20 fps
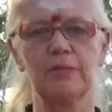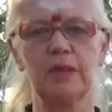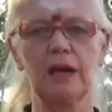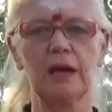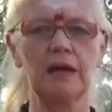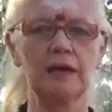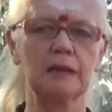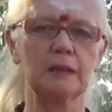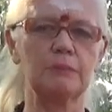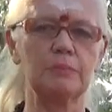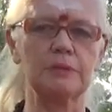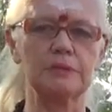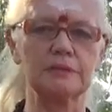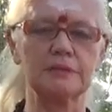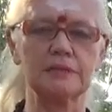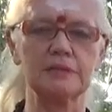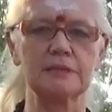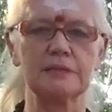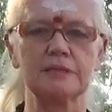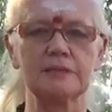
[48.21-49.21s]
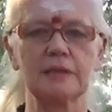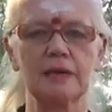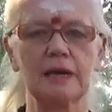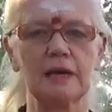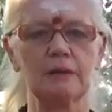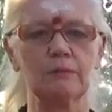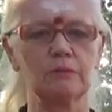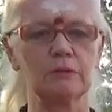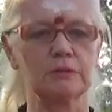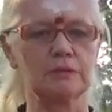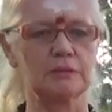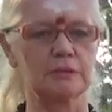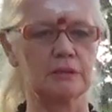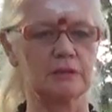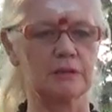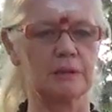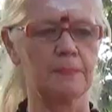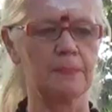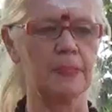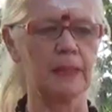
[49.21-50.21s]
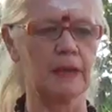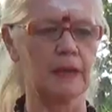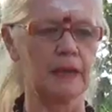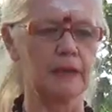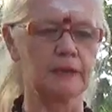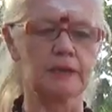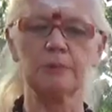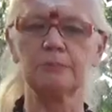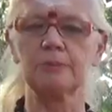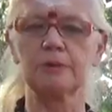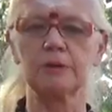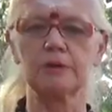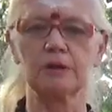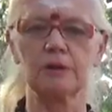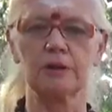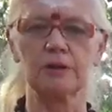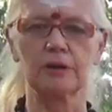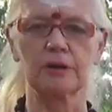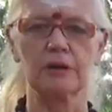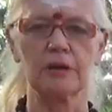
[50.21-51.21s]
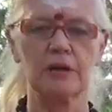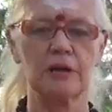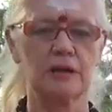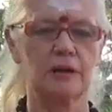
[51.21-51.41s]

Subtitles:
I had a business, I was an entrepreneur,